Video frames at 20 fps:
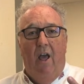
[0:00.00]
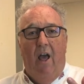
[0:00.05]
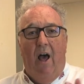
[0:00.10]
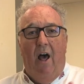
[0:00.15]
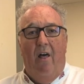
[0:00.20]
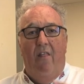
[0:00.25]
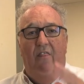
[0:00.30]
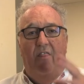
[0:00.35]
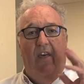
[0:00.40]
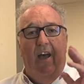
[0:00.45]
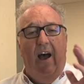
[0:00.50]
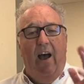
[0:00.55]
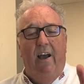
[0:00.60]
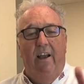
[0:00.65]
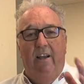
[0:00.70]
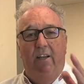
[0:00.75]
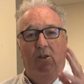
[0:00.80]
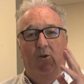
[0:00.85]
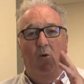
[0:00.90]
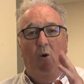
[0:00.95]
And
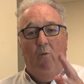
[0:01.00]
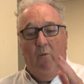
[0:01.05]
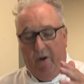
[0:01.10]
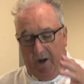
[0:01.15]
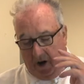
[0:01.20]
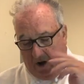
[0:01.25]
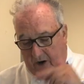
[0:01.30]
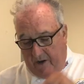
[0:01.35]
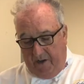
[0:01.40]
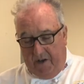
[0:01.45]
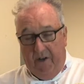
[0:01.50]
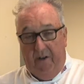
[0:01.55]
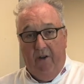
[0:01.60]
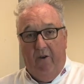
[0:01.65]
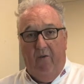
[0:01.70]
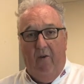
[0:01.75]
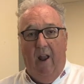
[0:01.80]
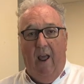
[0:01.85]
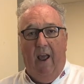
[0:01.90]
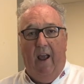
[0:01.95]
that is what we're going to
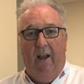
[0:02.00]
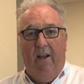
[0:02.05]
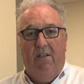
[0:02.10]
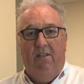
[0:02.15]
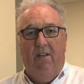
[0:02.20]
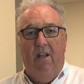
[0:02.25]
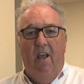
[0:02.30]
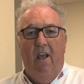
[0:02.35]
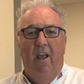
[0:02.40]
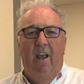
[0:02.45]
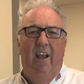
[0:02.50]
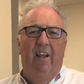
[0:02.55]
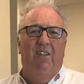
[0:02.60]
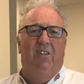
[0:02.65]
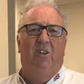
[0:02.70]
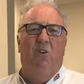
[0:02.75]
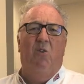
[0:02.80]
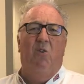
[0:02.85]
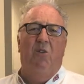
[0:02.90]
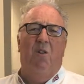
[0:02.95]
do next. It's
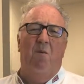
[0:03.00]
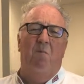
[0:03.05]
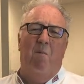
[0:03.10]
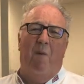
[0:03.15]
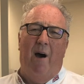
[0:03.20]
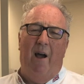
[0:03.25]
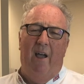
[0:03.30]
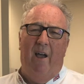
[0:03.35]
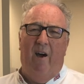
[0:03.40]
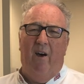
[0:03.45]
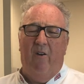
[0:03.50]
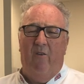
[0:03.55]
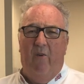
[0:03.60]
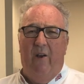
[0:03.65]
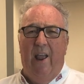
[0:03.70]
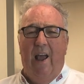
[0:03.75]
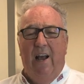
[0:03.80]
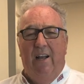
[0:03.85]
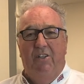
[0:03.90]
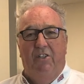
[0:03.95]
called the Maillard
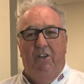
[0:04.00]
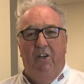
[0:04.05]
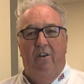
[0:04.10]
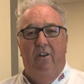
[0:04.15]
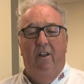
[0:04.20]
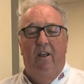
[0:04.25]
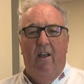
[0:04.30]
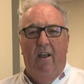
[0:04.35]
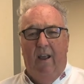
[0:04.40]
reaction.